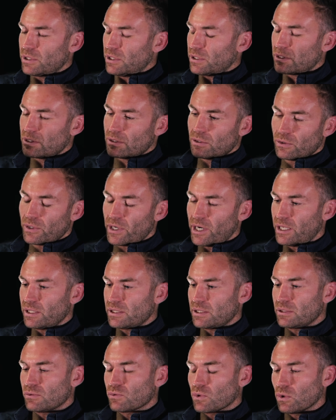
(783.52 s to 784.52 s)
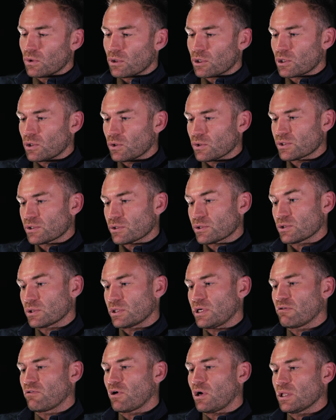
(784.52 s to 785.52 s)
this crazy roller coaster. So
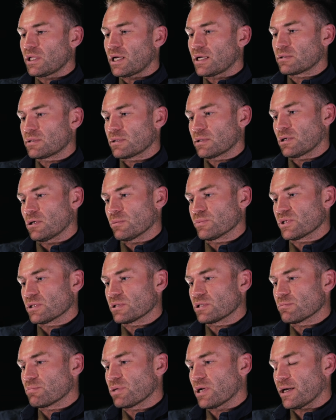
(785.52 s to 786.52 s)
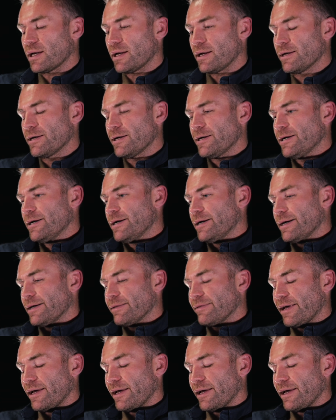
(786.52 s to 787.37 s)
you have all that comes into play. And